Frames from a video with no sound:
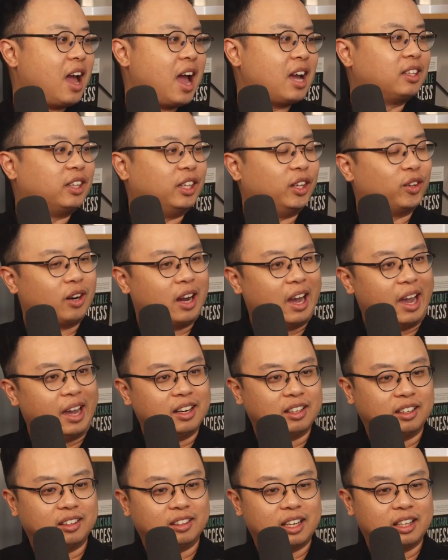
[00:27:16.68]
Exactly,
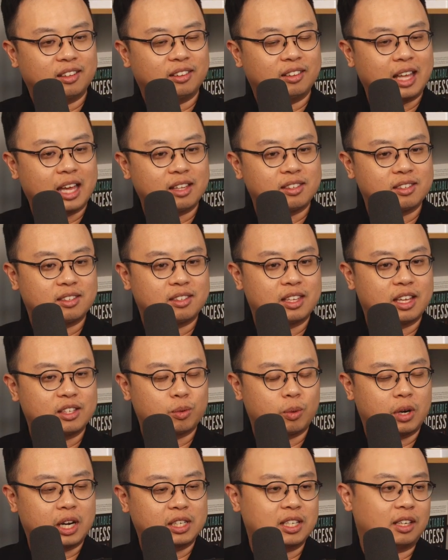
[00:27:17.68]
right, and
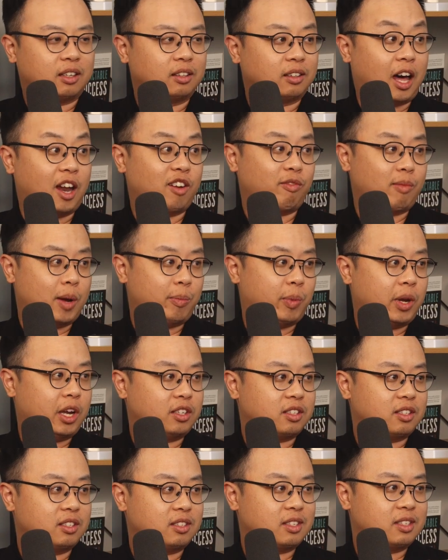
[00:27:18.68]
that's what I tell a lot of my
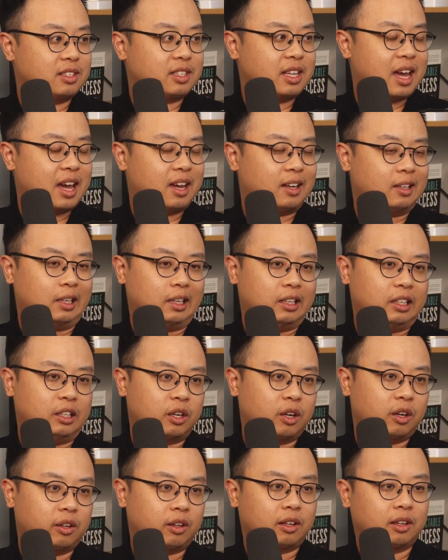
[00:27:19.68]
patients is that
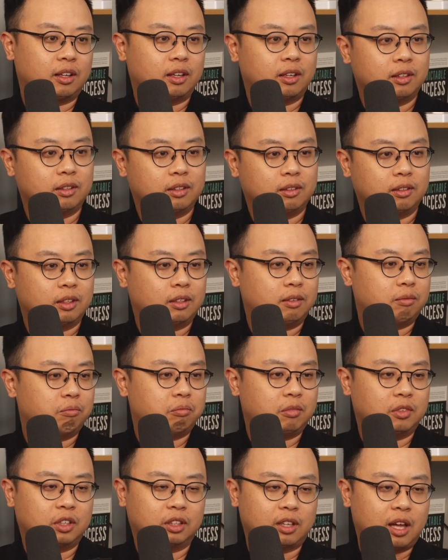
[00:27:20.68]

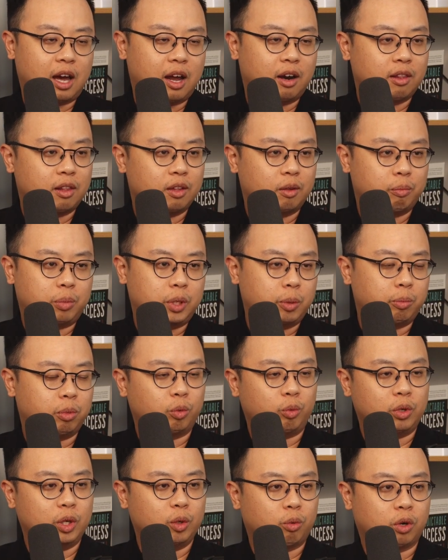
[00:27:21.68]
a lot of the people
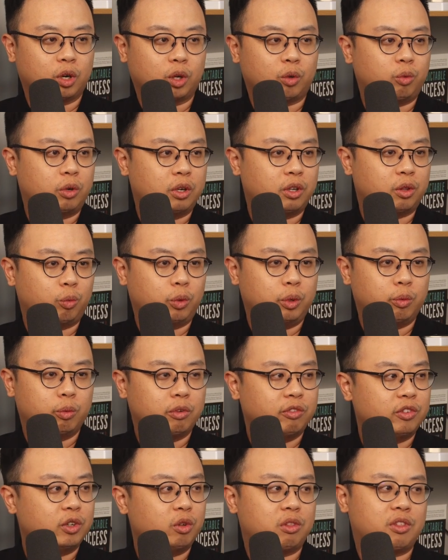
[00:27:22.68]
we work with, we
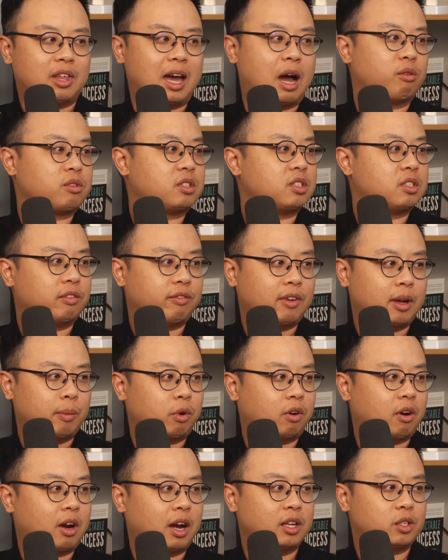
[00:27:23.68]
review thousands of
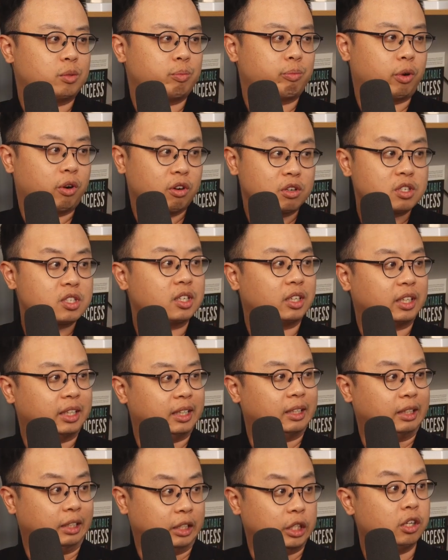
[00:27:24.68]
MRIs
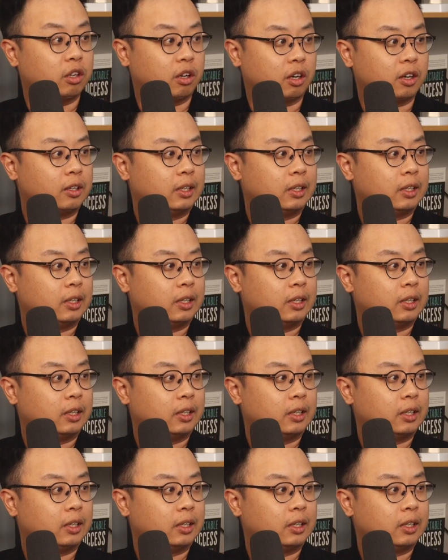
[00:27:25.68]
personally a year,